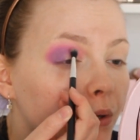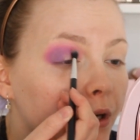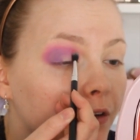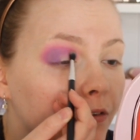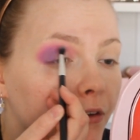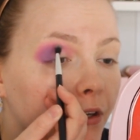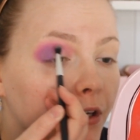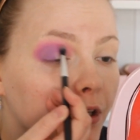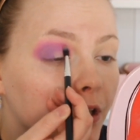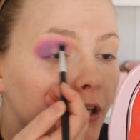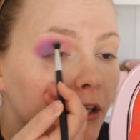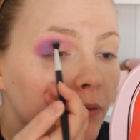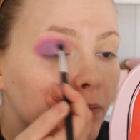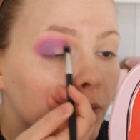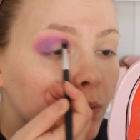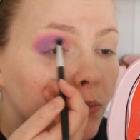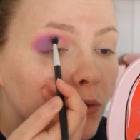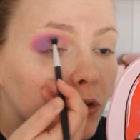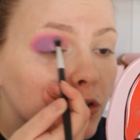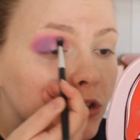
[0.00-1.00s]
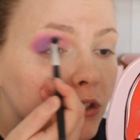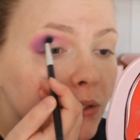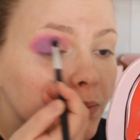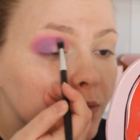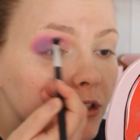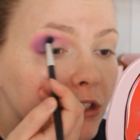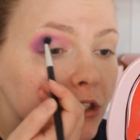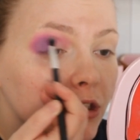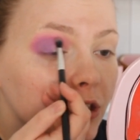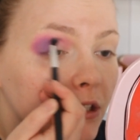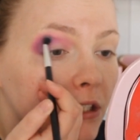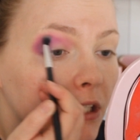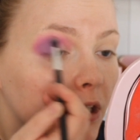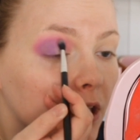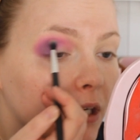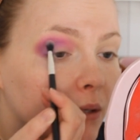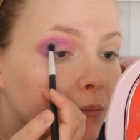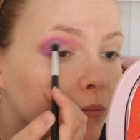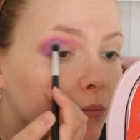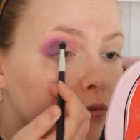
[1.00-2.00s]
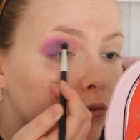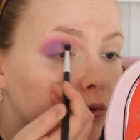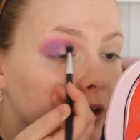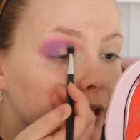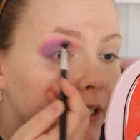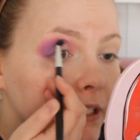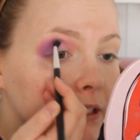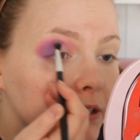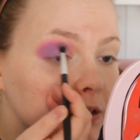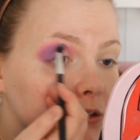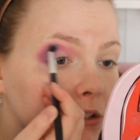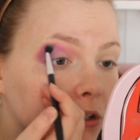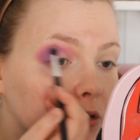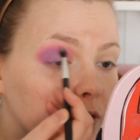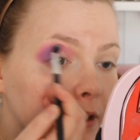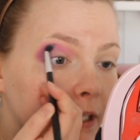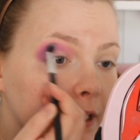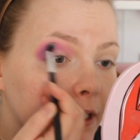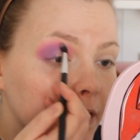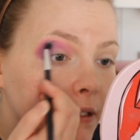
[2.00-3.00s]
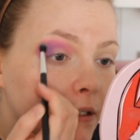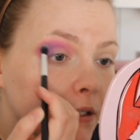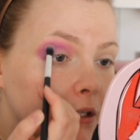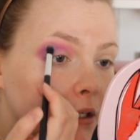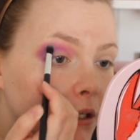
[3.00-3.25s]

If you can hear my washing machine, I am really sorry.